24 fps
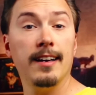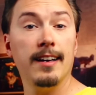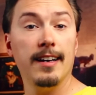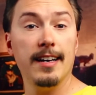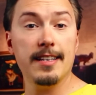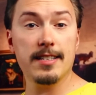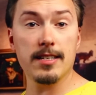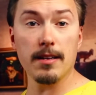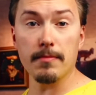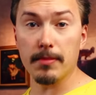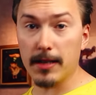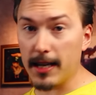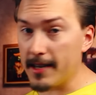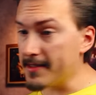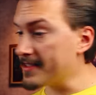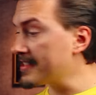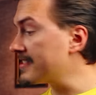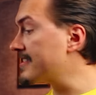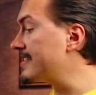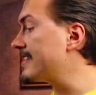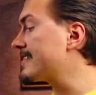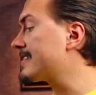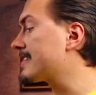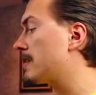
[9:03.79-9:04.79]
In some
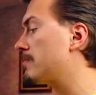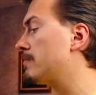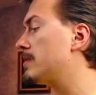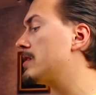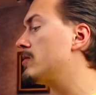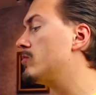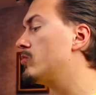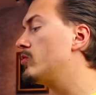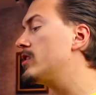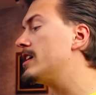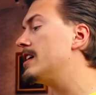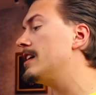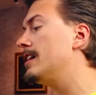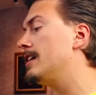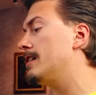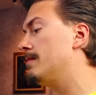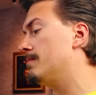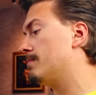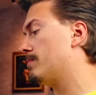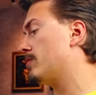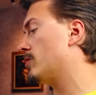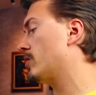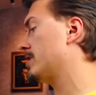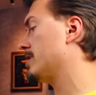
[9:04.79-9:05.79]
cases, this can be really
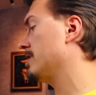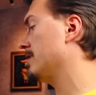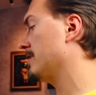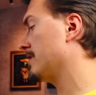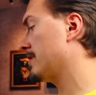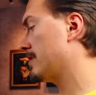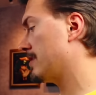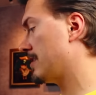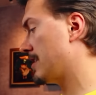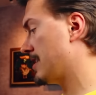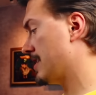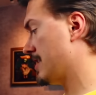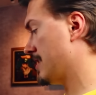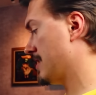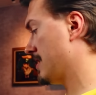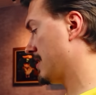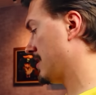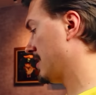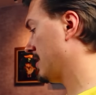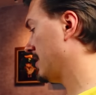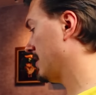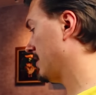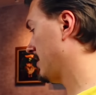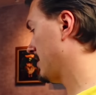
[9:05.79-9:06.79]
important
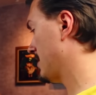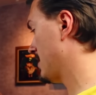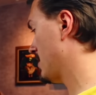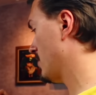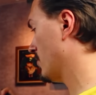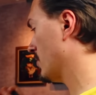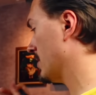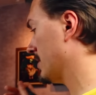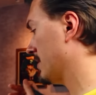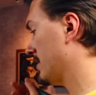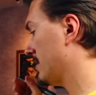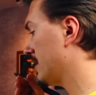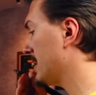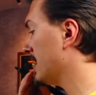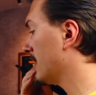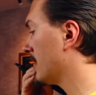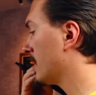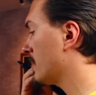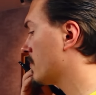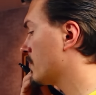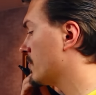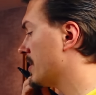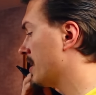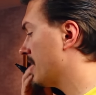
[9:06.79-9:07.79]
when
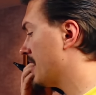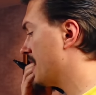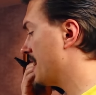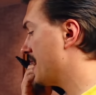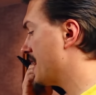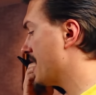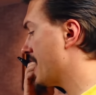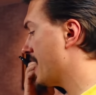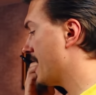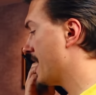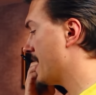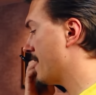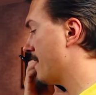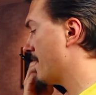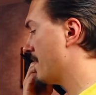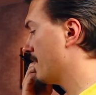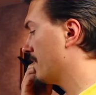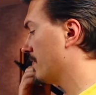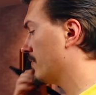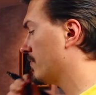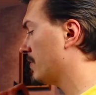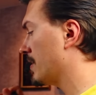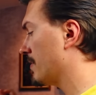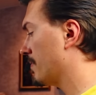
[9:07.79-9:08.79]
dealing
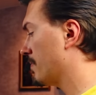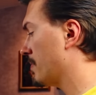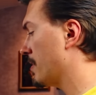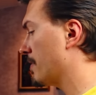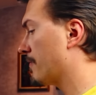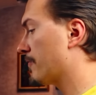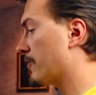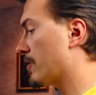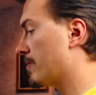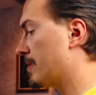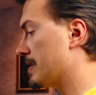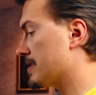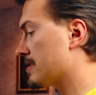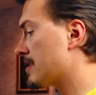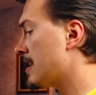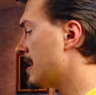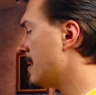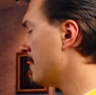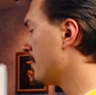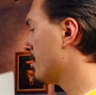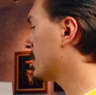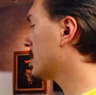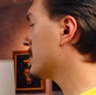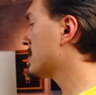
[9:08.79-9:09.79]
with performance.
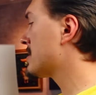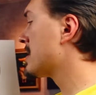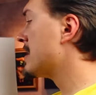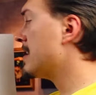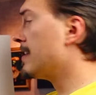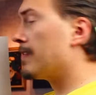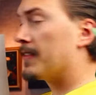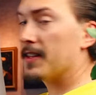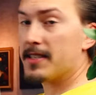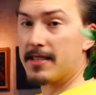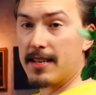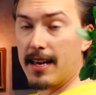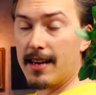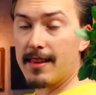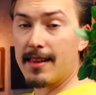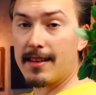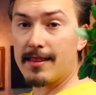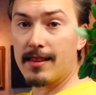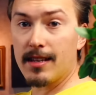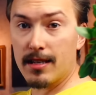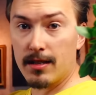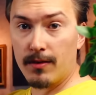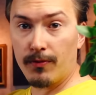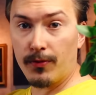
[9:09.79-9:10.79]
Because let's say
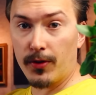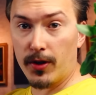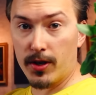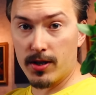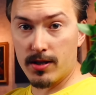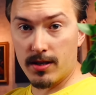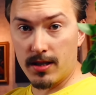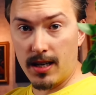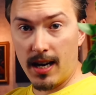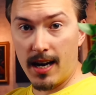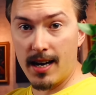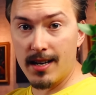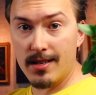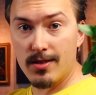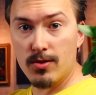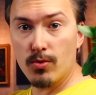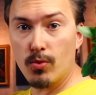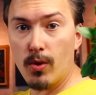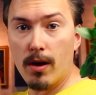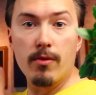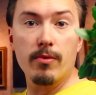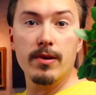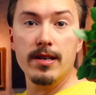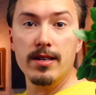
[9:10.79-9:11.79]
that this first case,
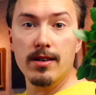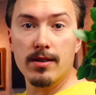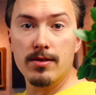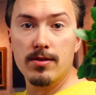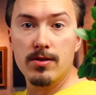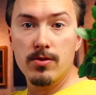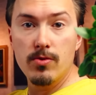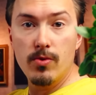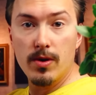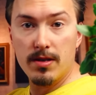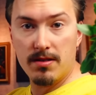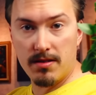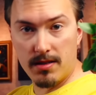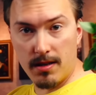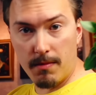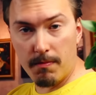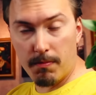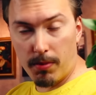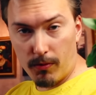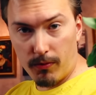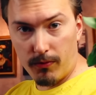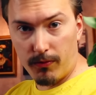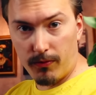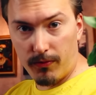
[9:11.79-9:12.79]
where we just do a
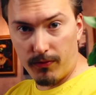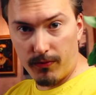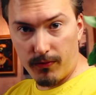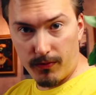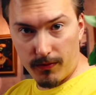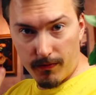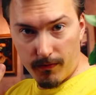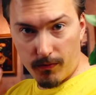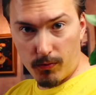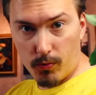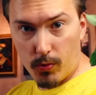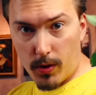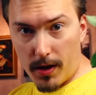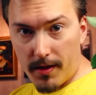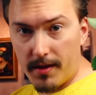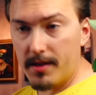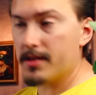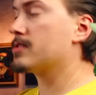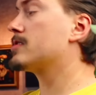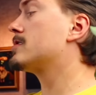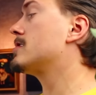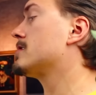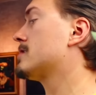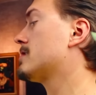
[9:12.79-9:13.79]
simple, where
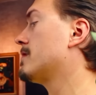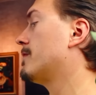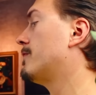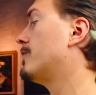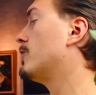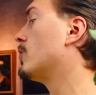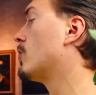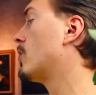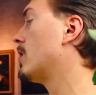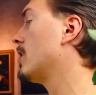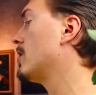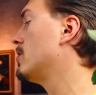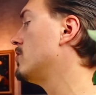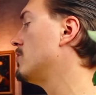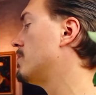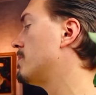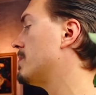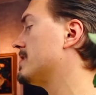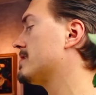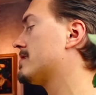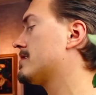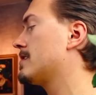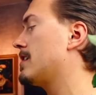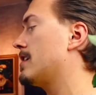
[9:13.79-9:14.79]
there's just a for loop
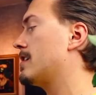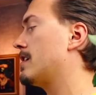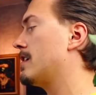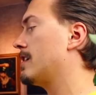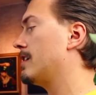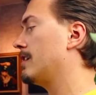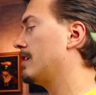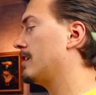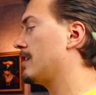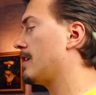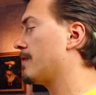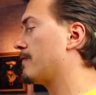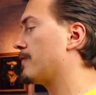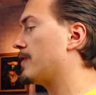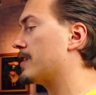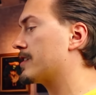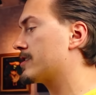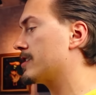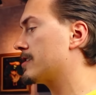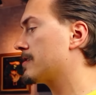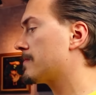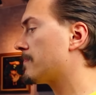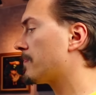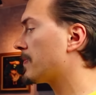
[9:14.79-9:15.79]
inside in a
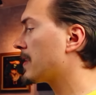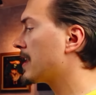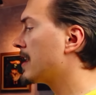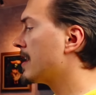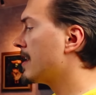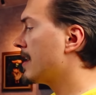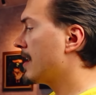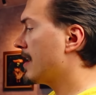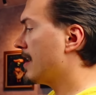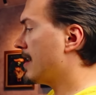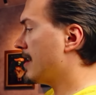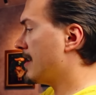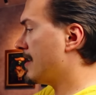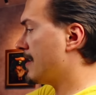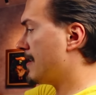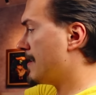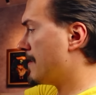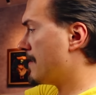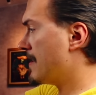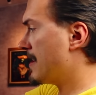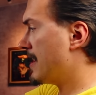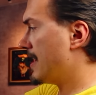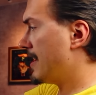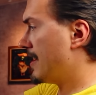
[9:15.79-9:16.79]
function,
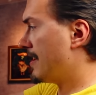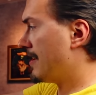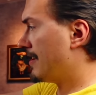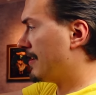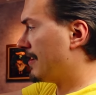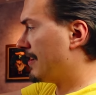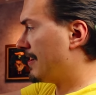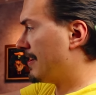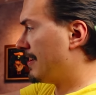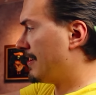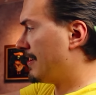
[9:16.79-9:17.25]
and